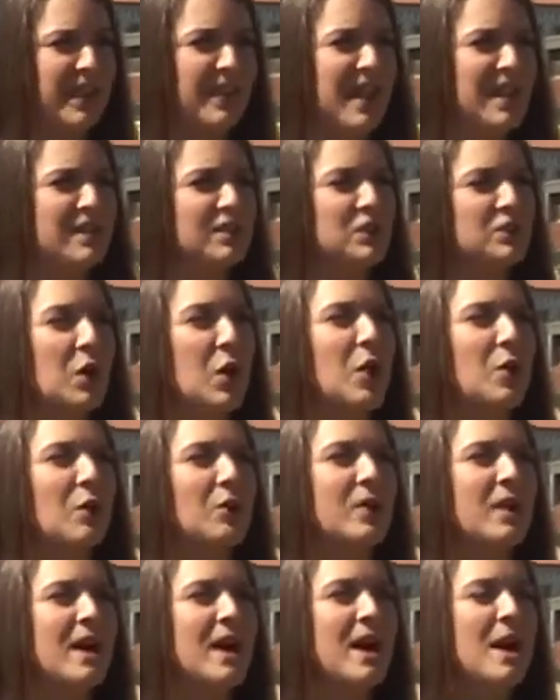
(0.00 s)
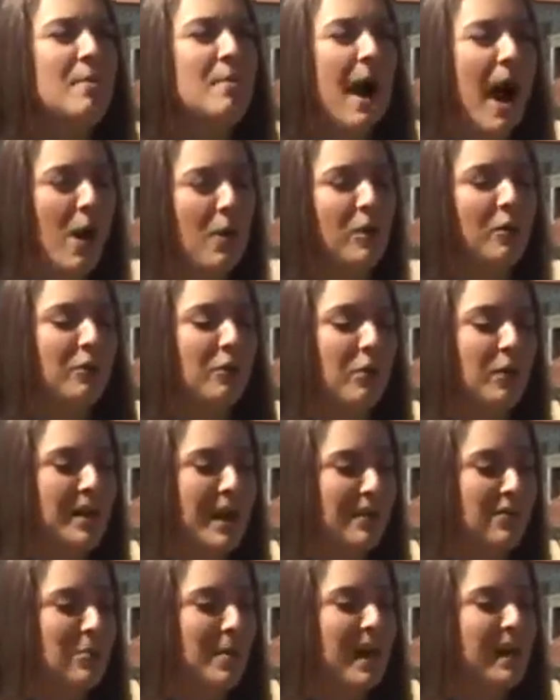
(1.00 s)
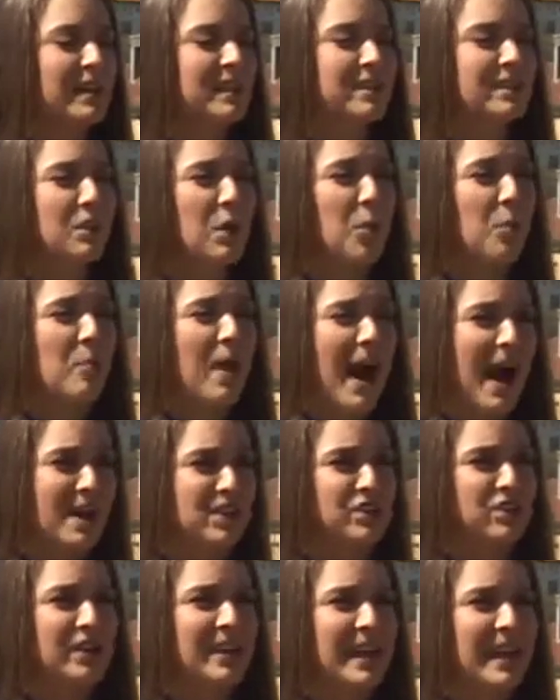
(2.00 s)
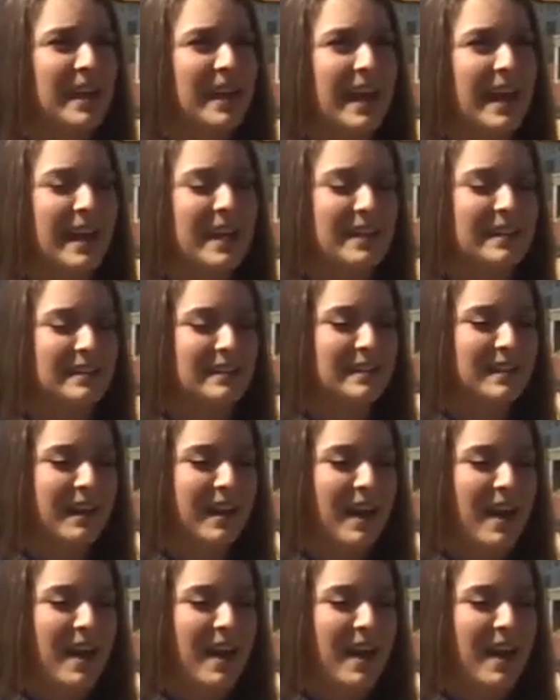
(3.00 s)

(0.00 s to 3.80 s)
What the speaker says: And that is so powerful, and everybody is so passionate. And